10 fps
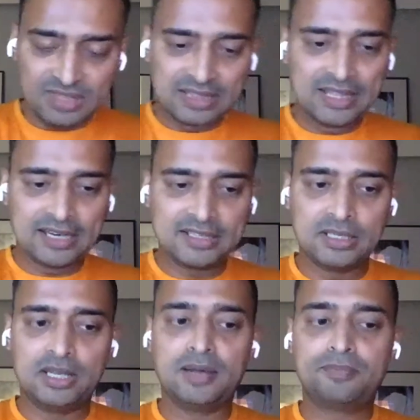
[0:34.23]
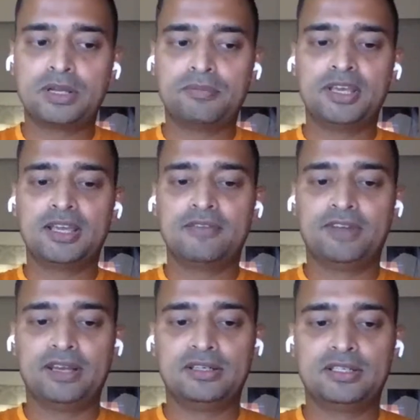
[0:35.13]
That's an upcoming
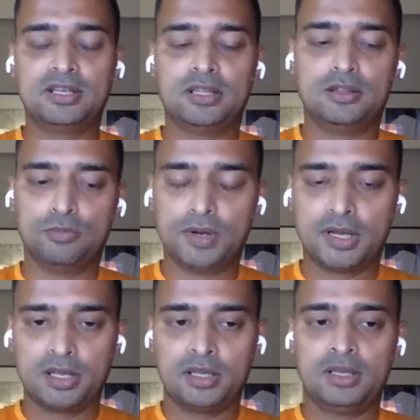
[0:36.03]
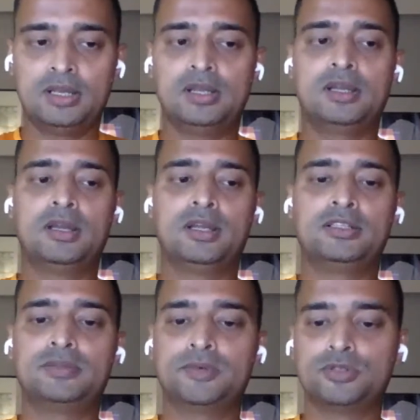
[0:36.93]
event in Dubai.
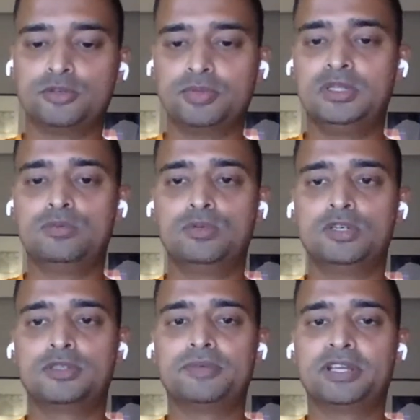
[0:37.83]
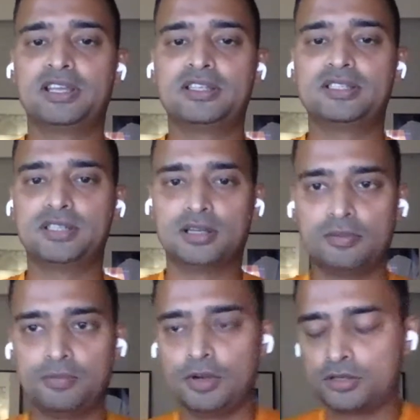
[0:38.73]
It's supposed to be the world's biggest
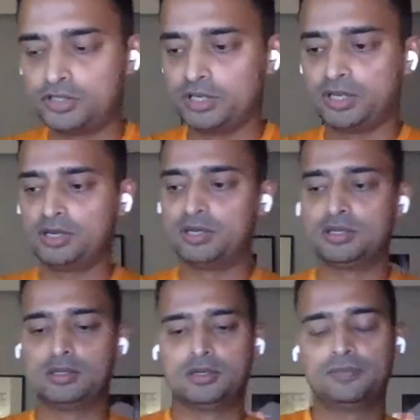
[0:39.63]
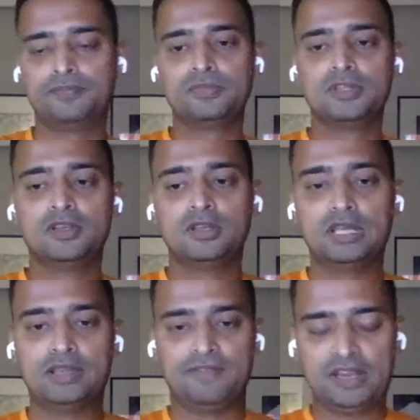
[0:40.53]
blockchain
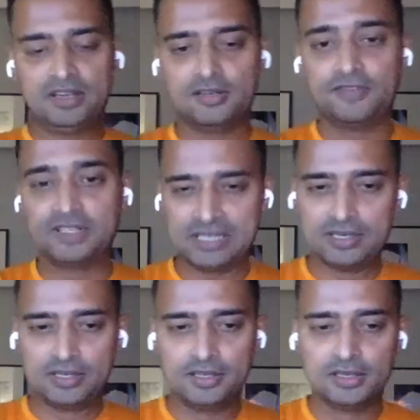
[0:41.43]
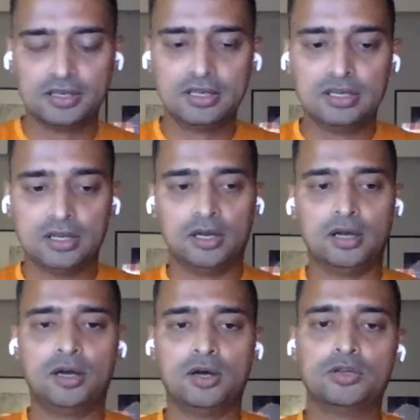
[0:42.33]
event physically,
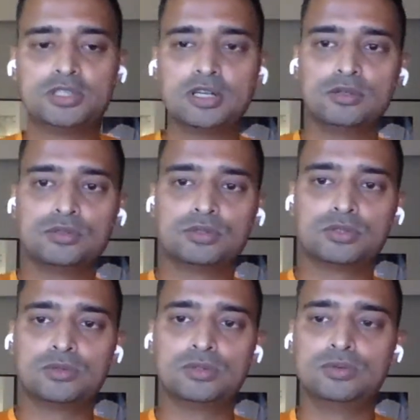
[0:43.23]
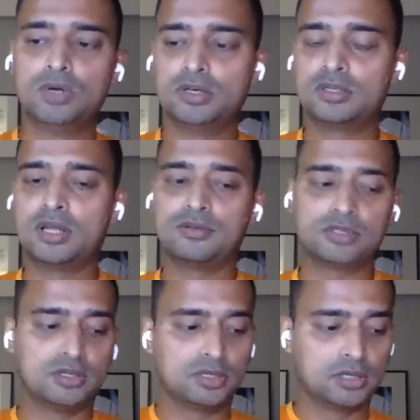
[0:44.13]
hosting close to
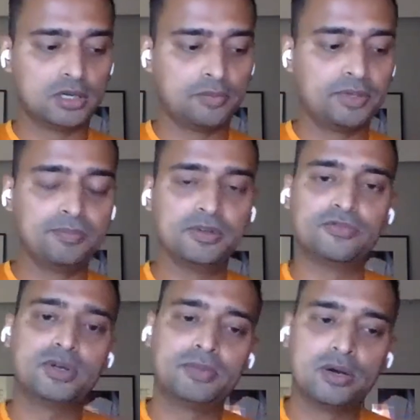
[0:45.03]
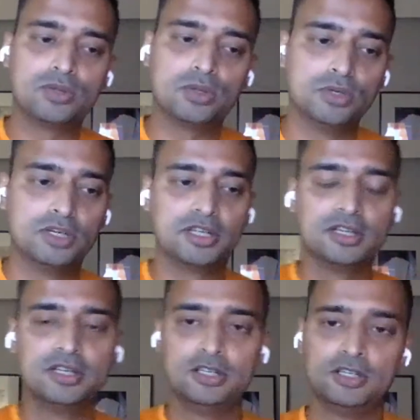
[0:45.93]
200,000 people from around the world.
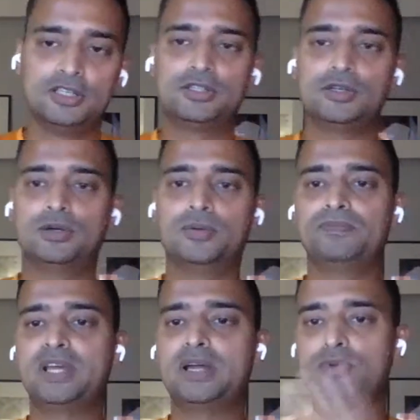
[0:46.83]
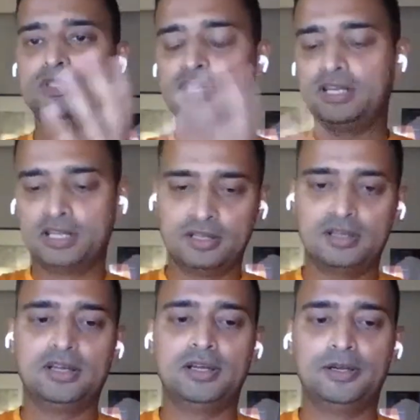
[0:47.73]
So that was it.
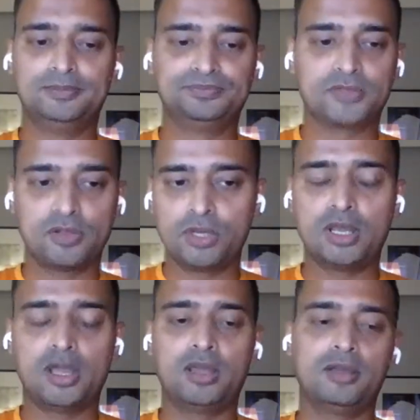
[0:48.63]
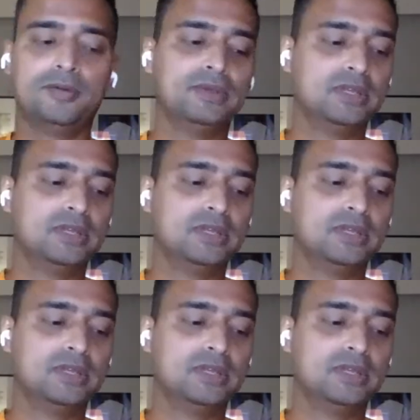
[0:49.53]
We're here.